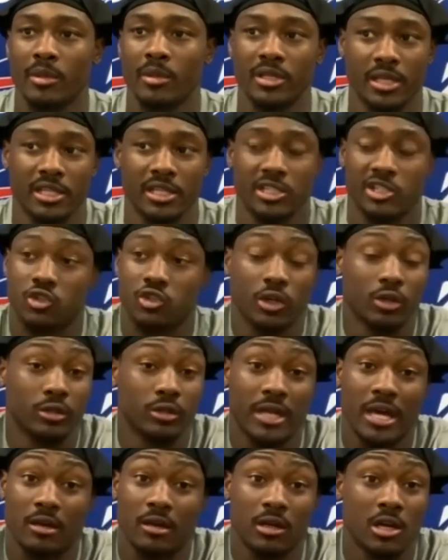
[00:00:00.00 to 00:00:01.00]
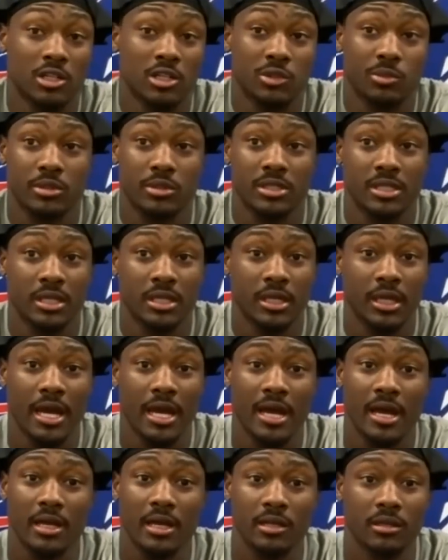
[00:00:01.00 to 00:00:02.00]
it, it's trickled down 100. percent They
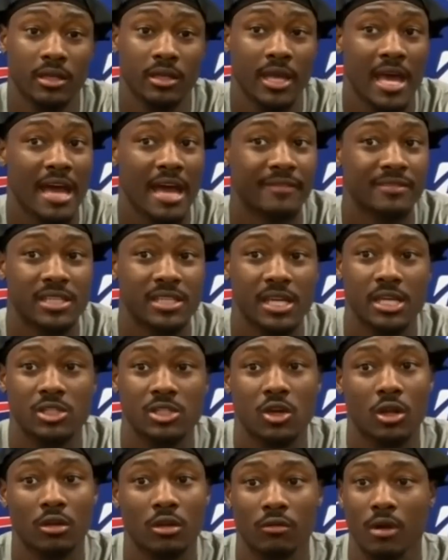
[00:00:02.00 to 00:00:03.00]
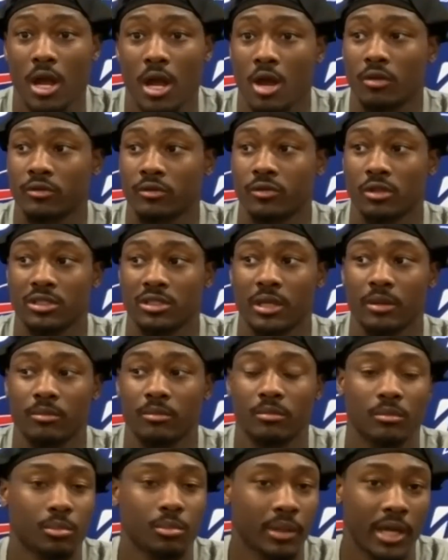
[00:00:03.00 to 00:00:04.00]
got they have sands all around for like
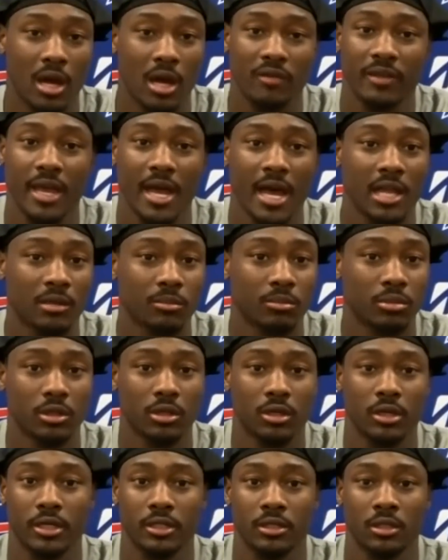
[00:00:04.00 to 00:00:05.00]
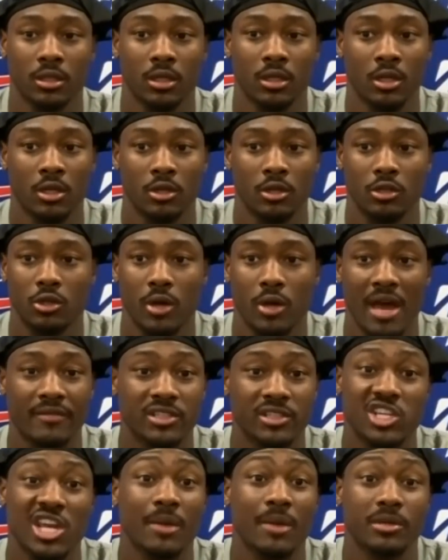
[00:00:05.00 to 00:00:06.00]
playoff caliber and you know having
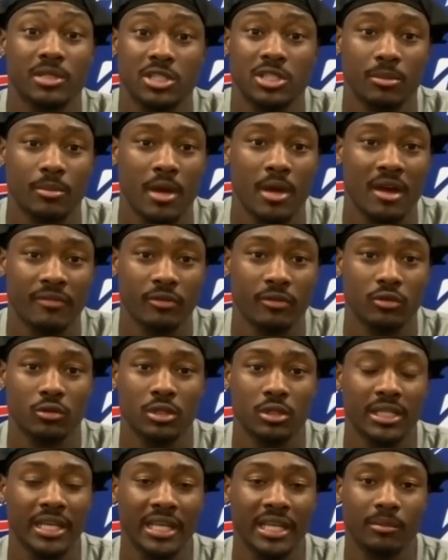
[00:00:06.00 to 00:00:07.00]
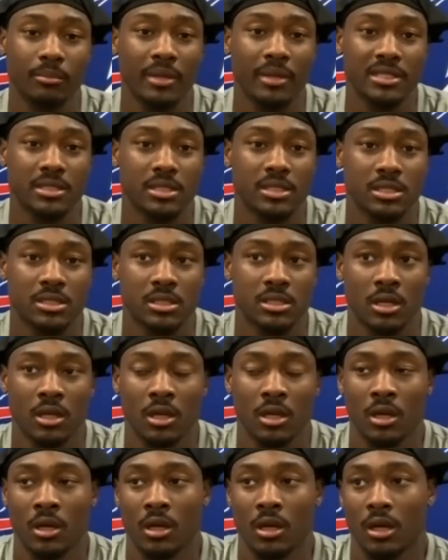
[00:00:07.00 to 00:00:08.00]
championship effort on a daily basis.
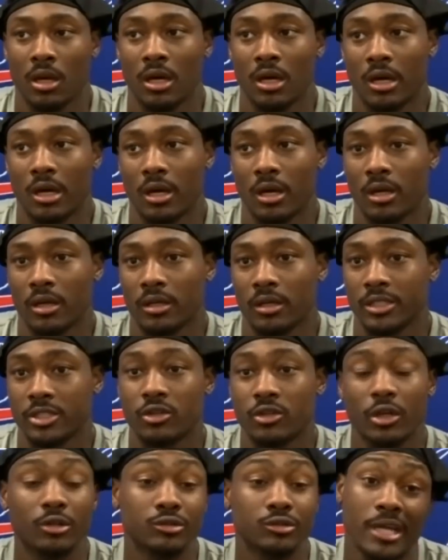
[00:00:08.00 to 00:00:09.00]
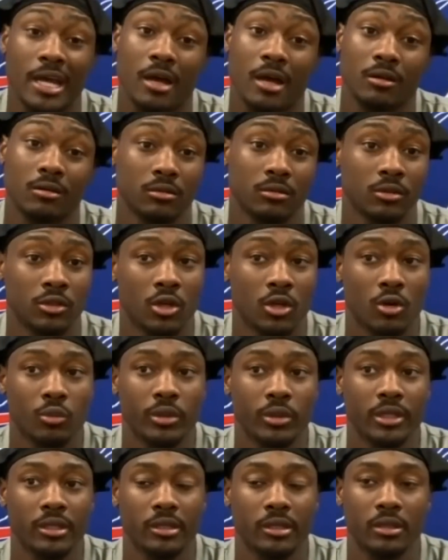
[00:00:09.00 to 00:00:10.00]
Uh, it trickles down. You know
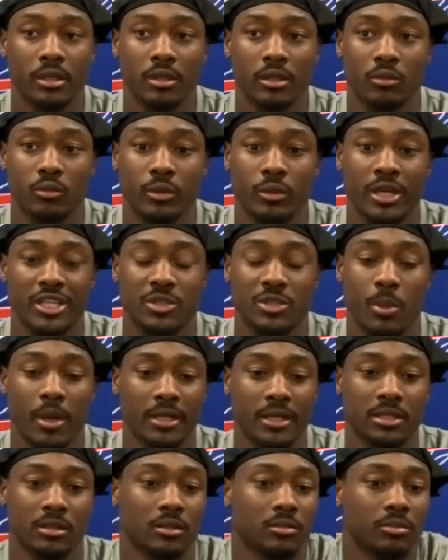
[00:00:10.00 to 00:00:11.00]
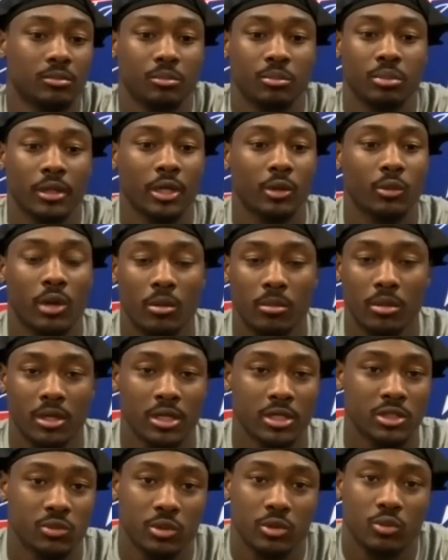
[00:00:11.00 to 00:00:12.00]
we we expect to play well
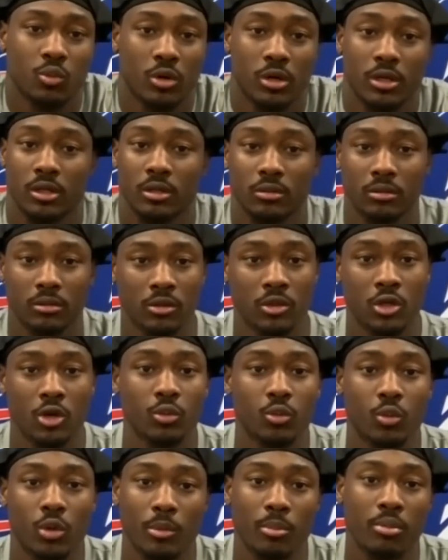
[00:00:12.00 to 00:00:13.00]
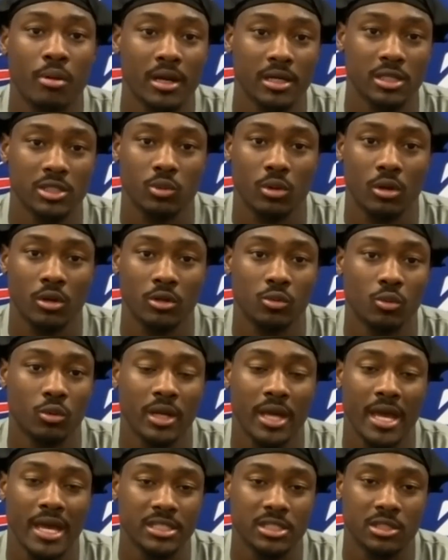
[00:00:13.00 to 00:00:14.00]
because we want to you know we want to practice well. You want
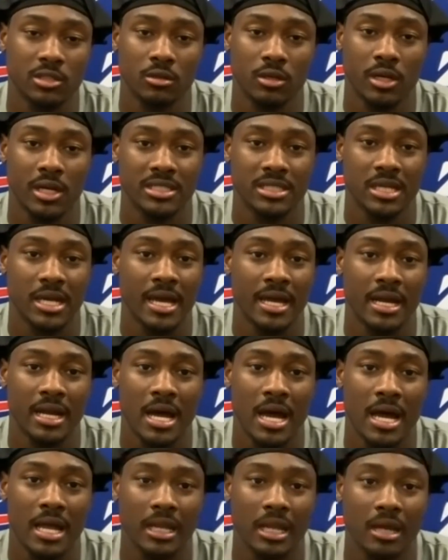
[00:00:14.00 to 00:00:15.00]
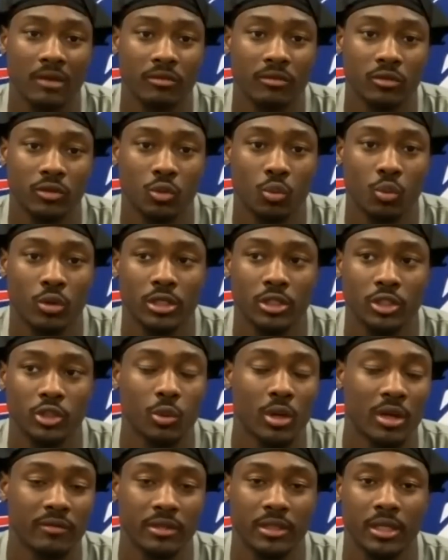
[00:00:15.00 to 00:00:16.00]
to execute at a, at a high level. You want to do
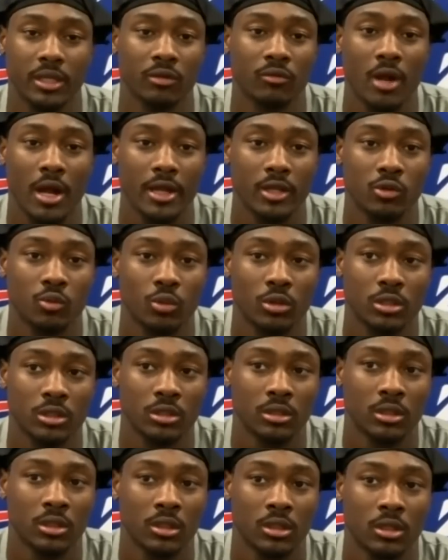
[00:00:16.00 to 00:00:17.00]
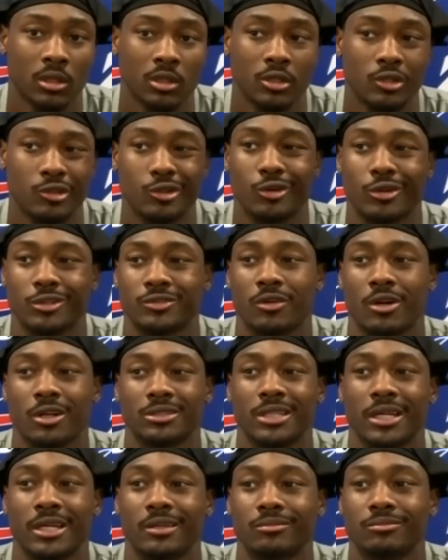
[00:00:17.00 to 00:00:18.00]
everything right. You want to you know as far as
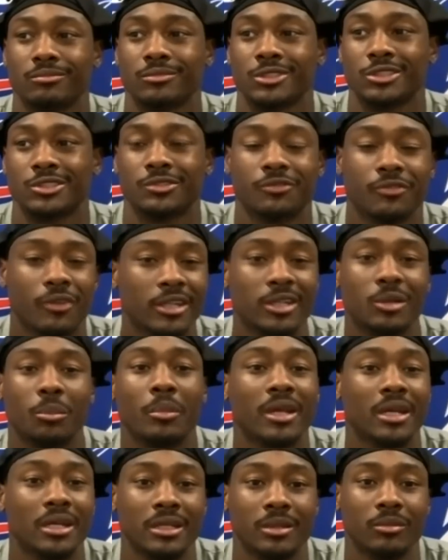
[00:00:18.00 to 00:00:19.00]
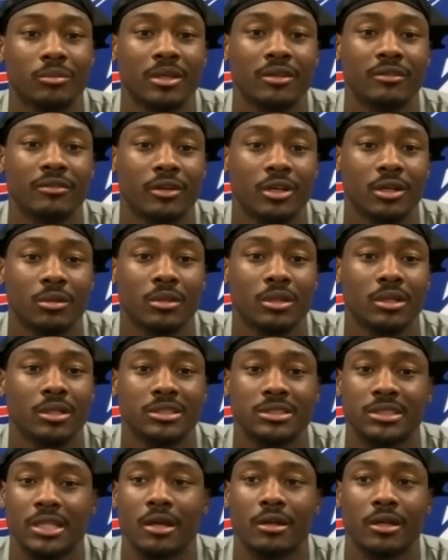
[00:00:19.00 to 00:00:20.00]
like because fundamentally, being fundamentally
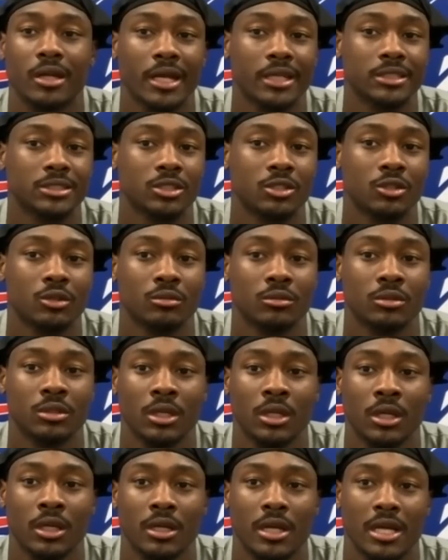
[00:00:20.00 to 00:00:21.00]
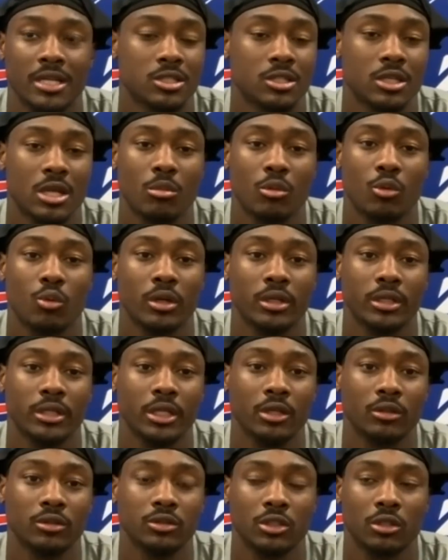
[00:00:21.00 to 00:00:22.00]
sound and executing, that's the number one
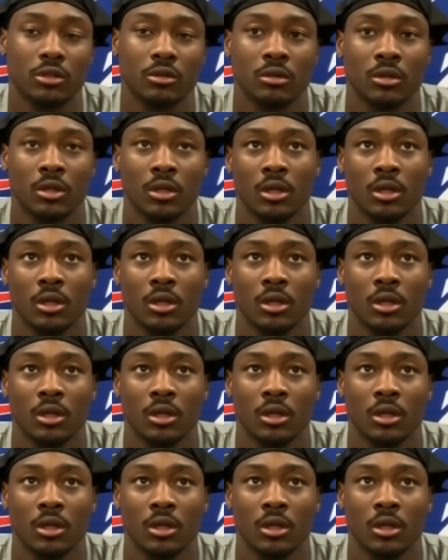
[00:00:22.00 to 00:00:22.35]
deal. So